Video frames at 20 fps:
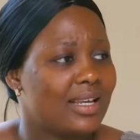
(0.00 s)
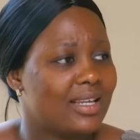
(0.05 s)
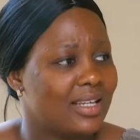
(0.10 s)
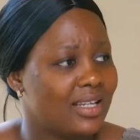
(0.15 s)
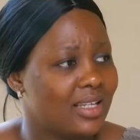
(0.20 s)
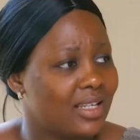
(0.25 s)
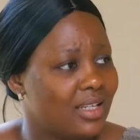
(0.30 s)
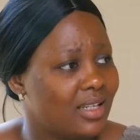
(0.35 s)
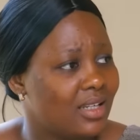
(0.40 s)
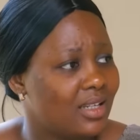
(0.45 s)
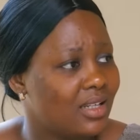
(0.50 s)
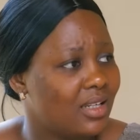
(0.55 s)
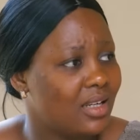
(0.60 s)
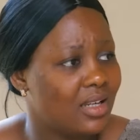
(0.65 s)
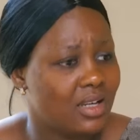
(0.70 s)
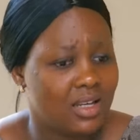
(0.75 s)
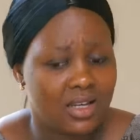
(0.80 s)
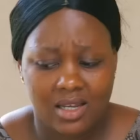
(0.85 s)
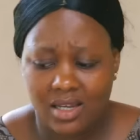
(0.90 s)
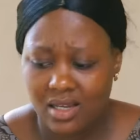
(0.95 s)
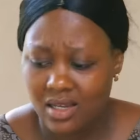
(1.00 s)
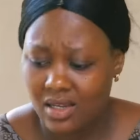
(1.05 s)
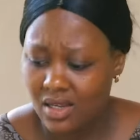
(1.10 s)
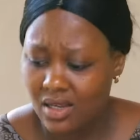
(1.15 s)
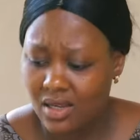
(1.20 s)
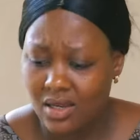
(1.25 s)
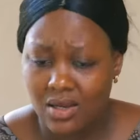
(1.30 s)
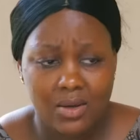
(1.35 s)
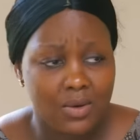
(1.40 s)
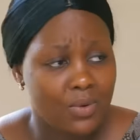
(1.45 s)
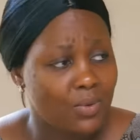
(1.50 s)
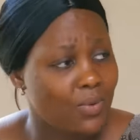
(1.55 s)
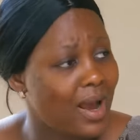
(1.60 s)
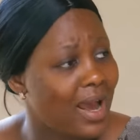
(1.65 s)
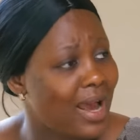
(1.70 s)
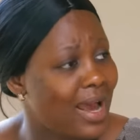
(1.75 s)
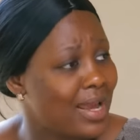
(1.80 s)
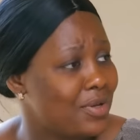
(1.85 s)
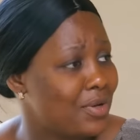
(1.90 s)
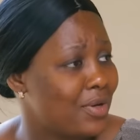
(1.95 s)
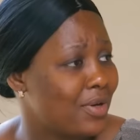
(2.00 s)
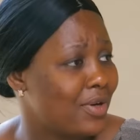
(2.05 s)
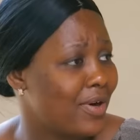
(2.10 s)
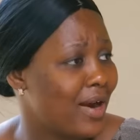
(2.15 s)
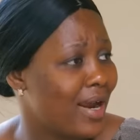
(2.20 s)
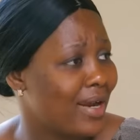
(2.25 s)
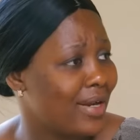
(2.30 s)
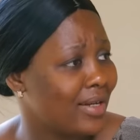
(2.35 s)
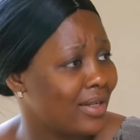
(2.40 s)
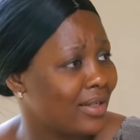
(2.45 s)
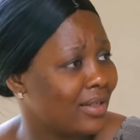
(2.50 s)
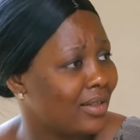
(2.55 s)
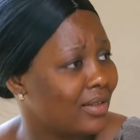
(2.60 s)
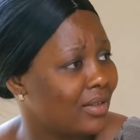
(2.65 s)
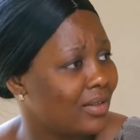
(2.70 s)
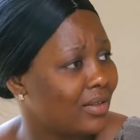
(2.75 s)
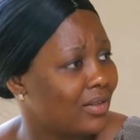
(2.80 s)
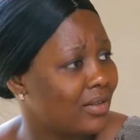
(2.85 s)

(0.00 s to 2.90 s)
Aggie. Why are you crying?